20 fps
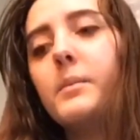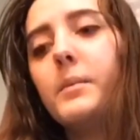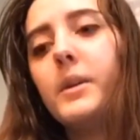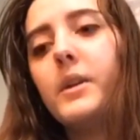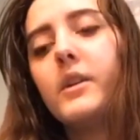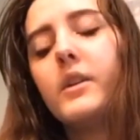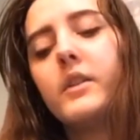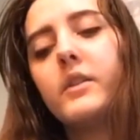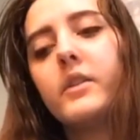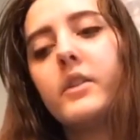
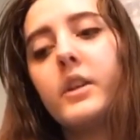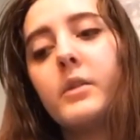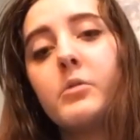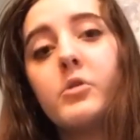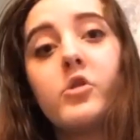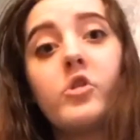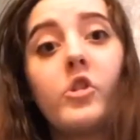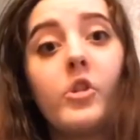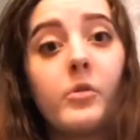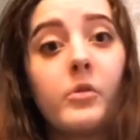because they
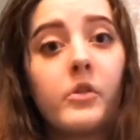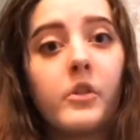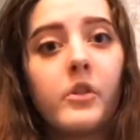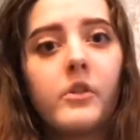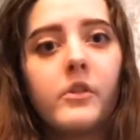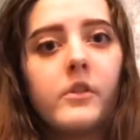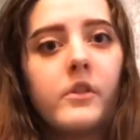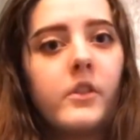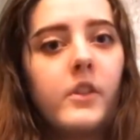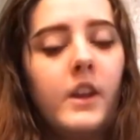would show
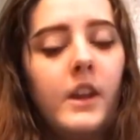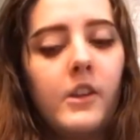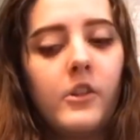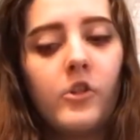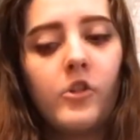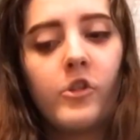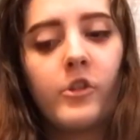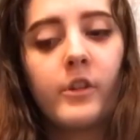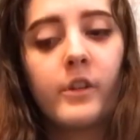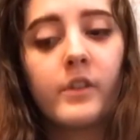certain
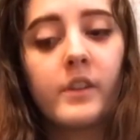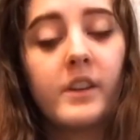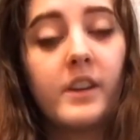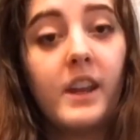scenes during the